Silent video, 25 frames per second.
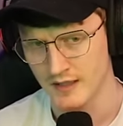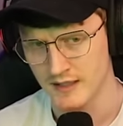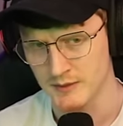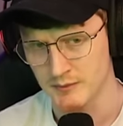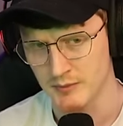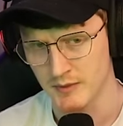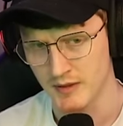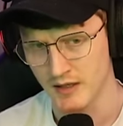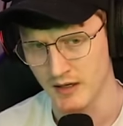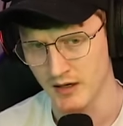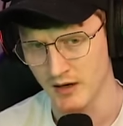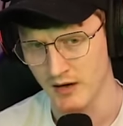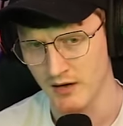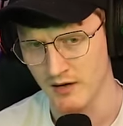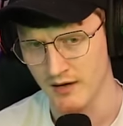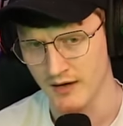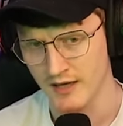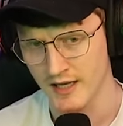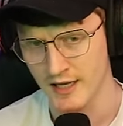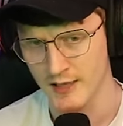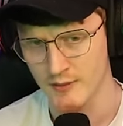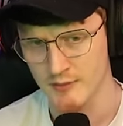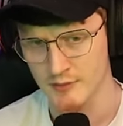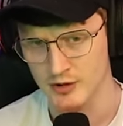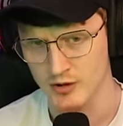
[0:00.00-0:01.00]
there's been a lot of
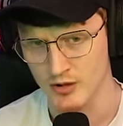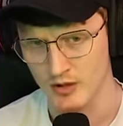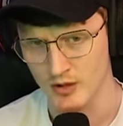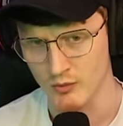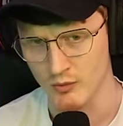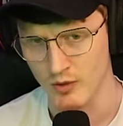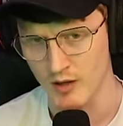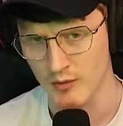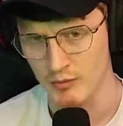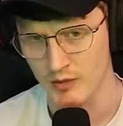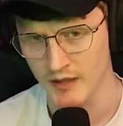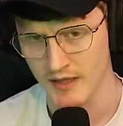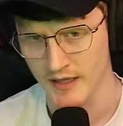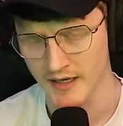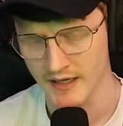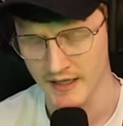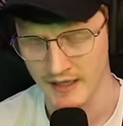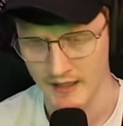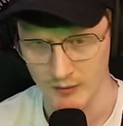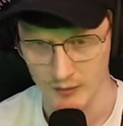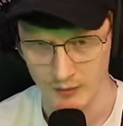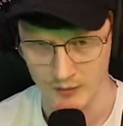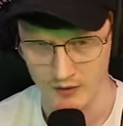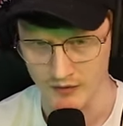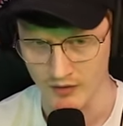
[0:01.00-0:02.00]
games trying to replicate
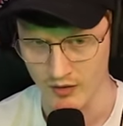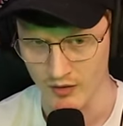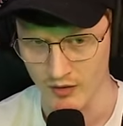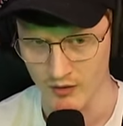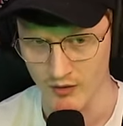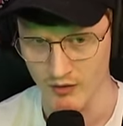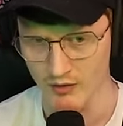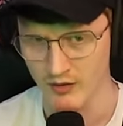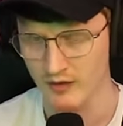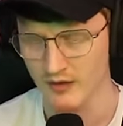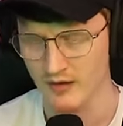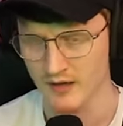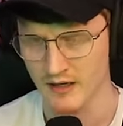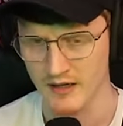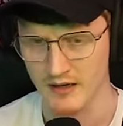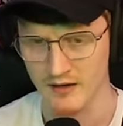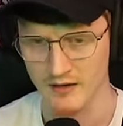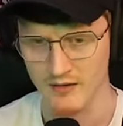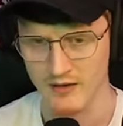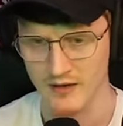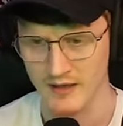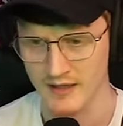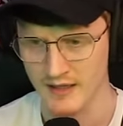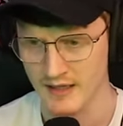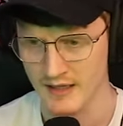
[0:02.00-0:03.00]
it with horror, and I
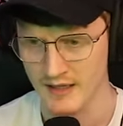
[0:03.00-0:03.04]
think